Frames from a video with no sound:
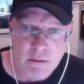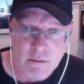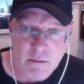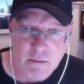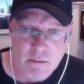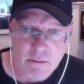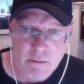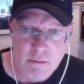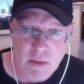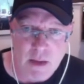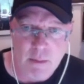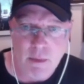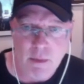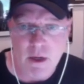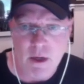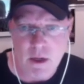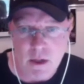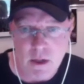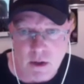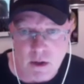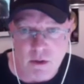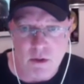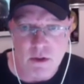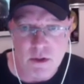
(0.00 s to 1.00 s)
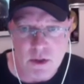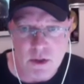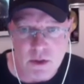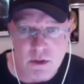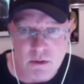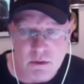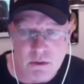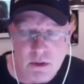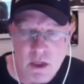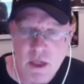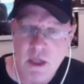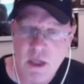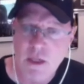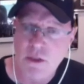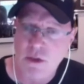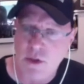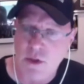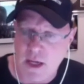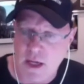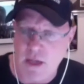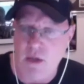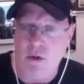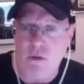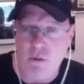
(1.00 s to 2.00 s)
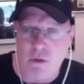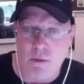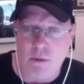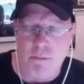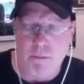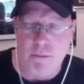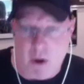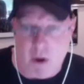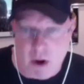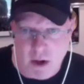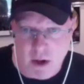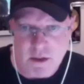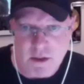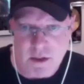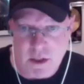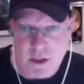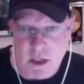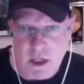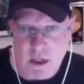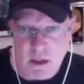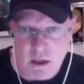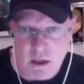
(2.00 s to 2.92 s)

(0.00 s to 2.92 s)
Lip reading: maybe a year or two. So they knew the bar scene.